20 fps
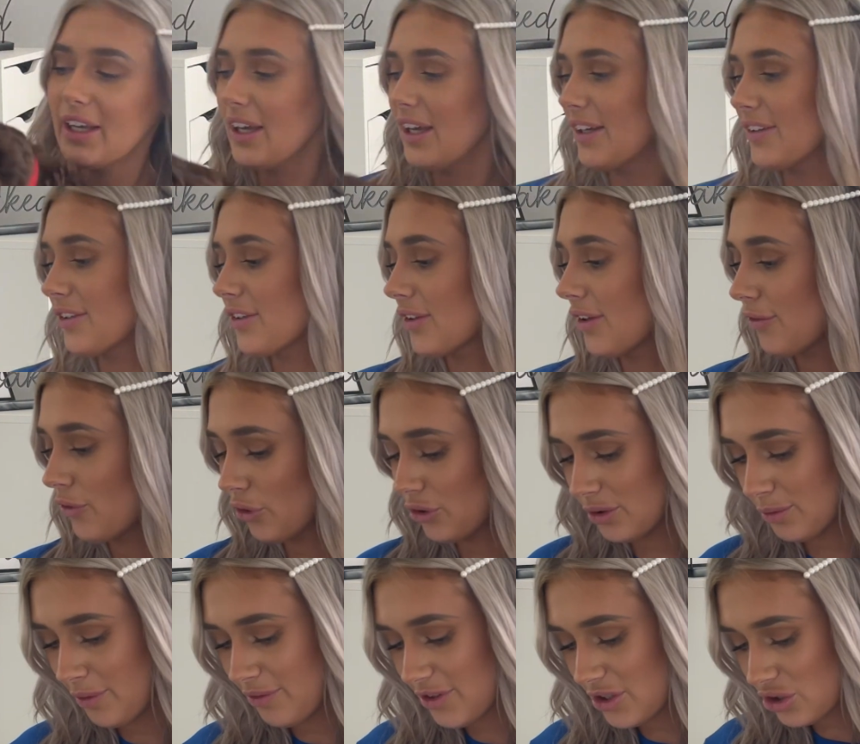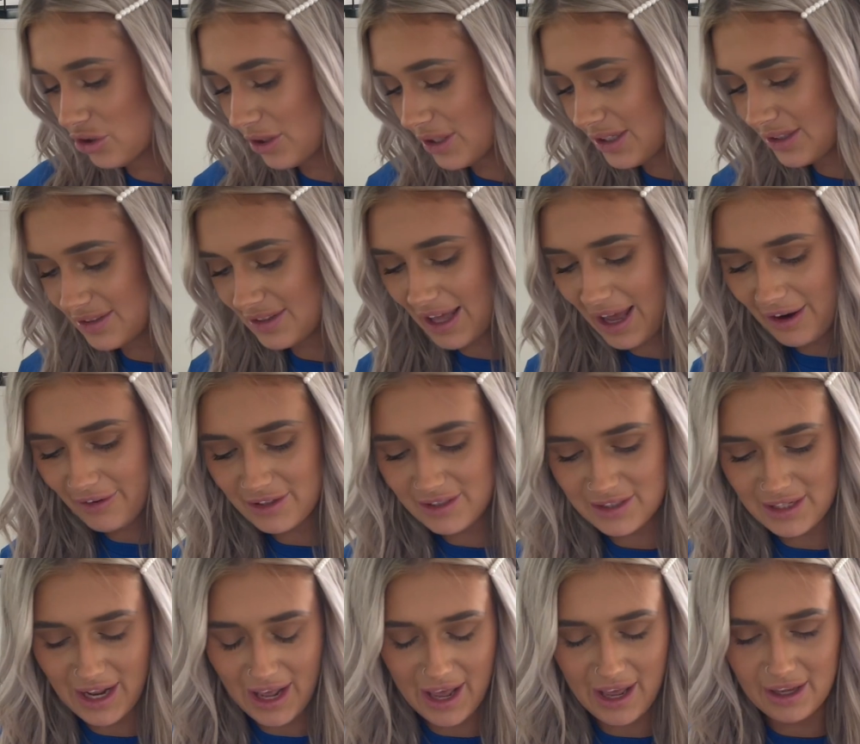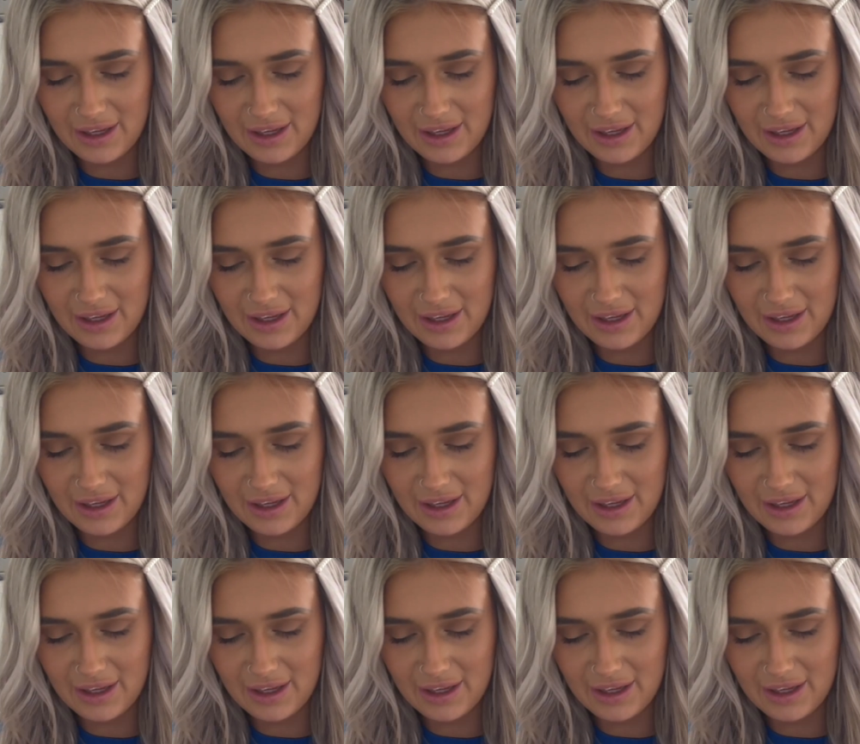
It's because I've got some of his treats there, isn't it?